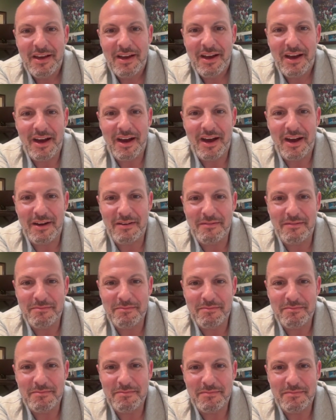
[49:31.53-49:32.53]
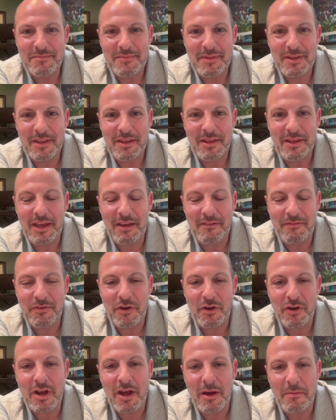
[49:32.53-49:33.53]
um, if
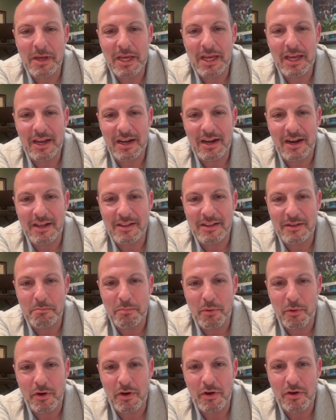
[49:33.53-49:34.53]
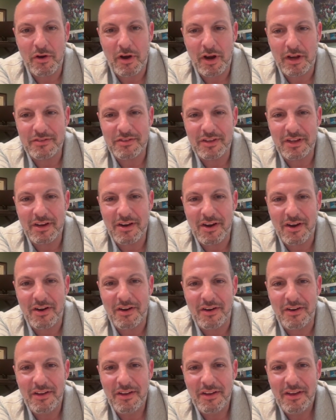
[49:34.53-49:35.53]
you're coming in on the border crossing
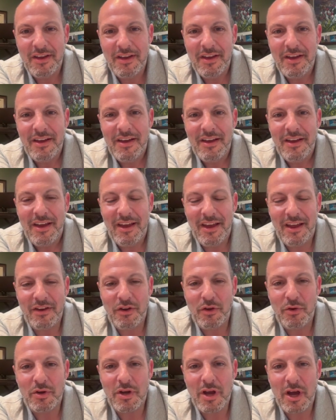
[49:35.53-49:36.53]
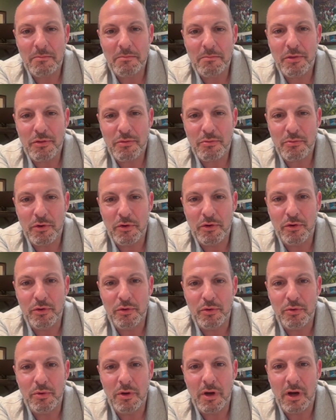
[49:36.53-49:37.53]
card and you come
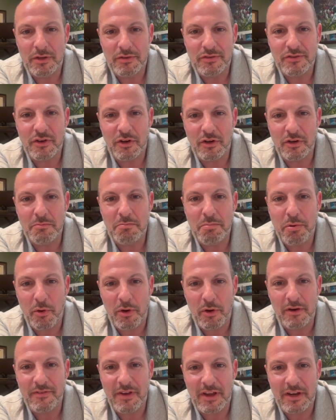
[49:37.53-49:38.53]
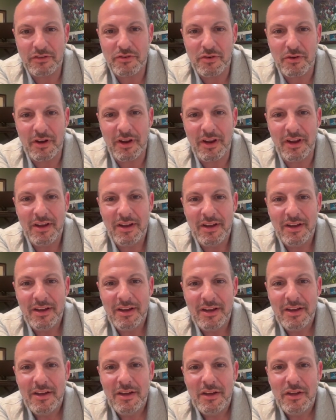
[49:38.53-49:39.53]
through a certain port of entry,
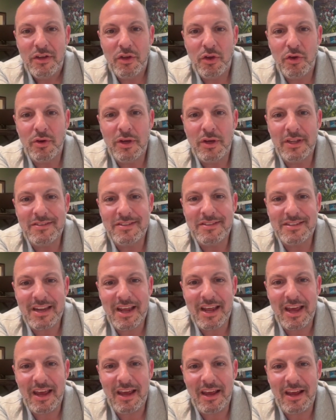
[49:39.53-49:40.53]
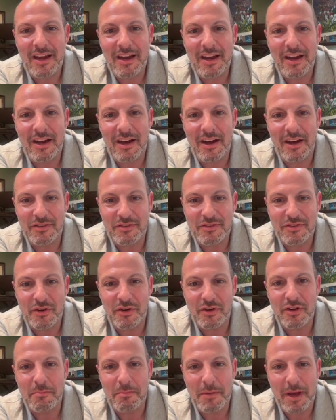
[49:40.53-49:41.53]
you can stay a
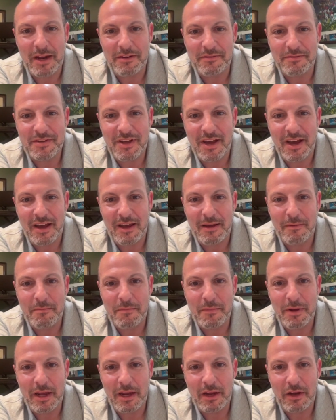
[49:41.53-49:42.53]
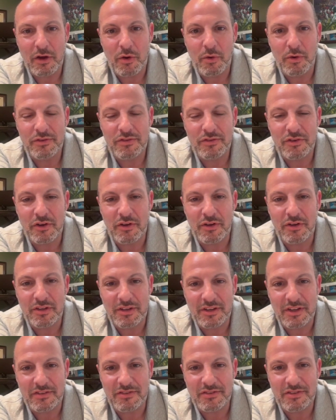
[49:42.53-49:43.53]
certain amount of time and go a certain
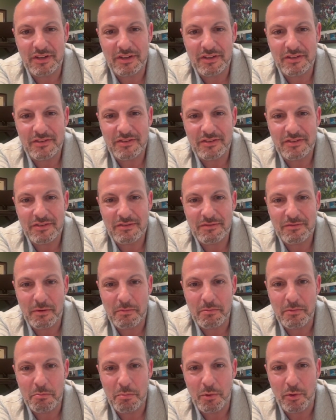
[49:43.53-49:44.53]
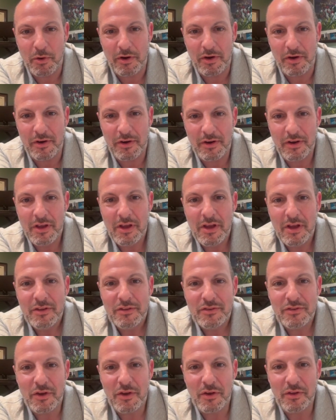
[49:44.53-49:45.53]
distance from the border.
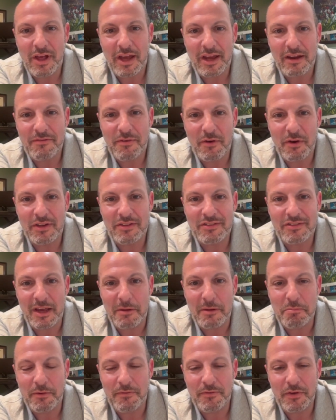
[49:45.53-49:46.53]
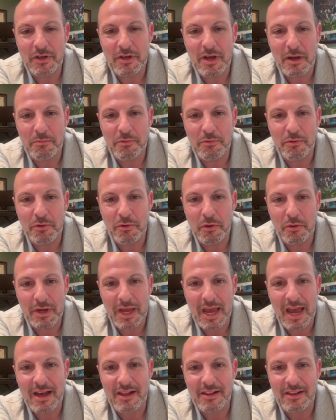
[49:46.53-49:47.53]
So, like, for example, if you come through
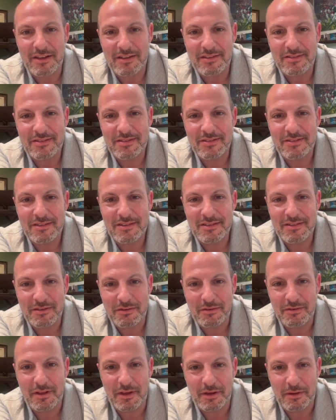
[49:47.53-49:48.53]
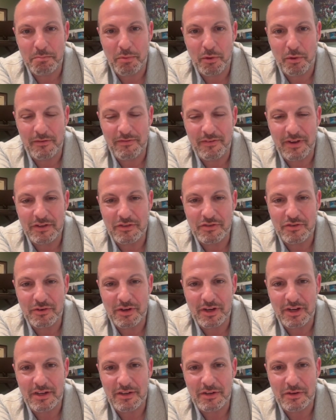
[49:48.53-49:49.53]
Nogales, through the port of
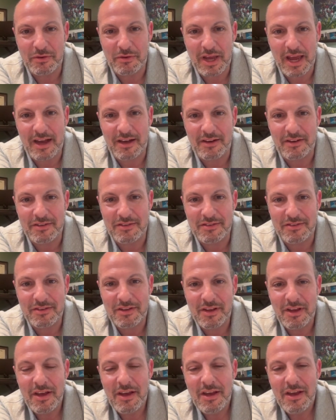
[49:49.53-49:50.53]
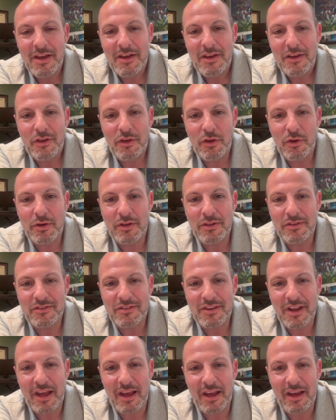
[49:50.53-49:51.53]
entry in Nogales, you can
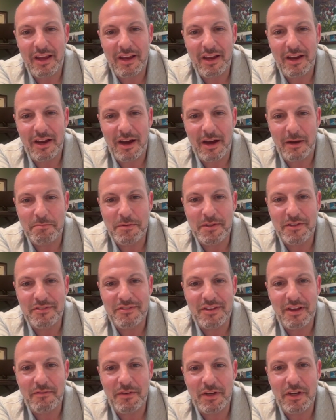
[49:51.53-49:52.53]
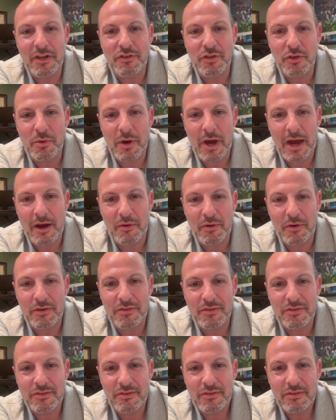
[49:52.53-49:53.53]
stay up to 72
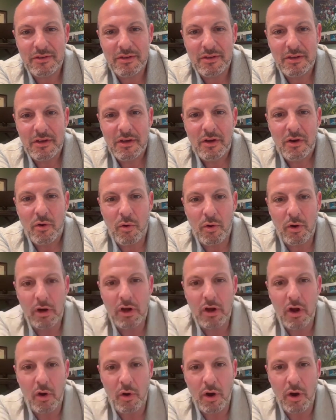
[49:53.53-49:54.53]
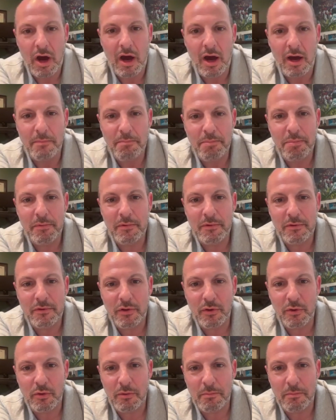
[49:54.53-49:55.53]
hours or go up
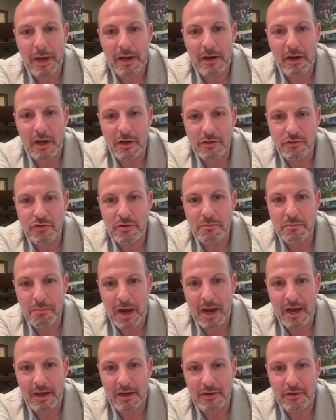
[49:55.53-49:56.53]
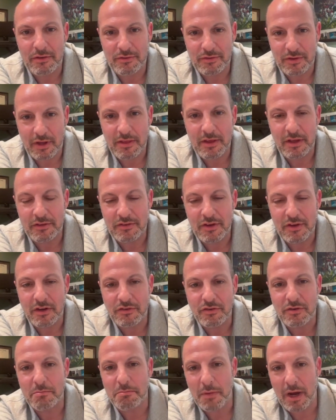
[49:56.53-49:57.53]
to about 100 miles. I think it's
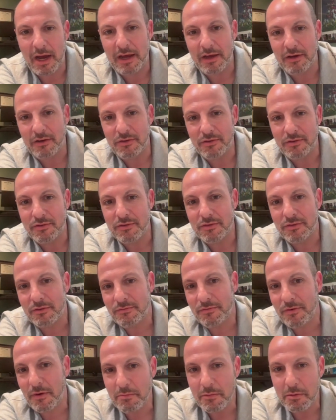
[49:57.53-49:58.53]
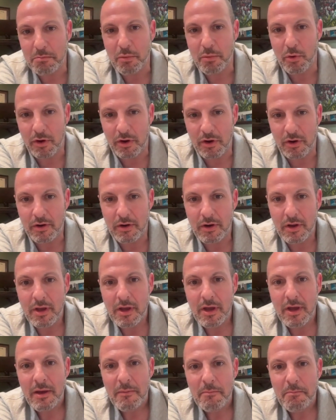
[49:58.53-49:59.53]
100 miles from the border.
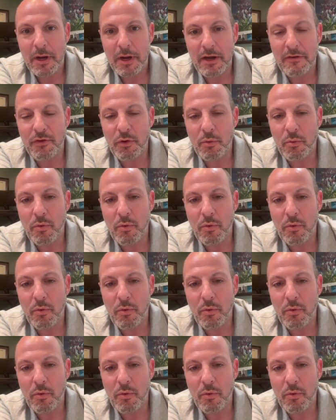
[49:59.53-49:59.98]
But if you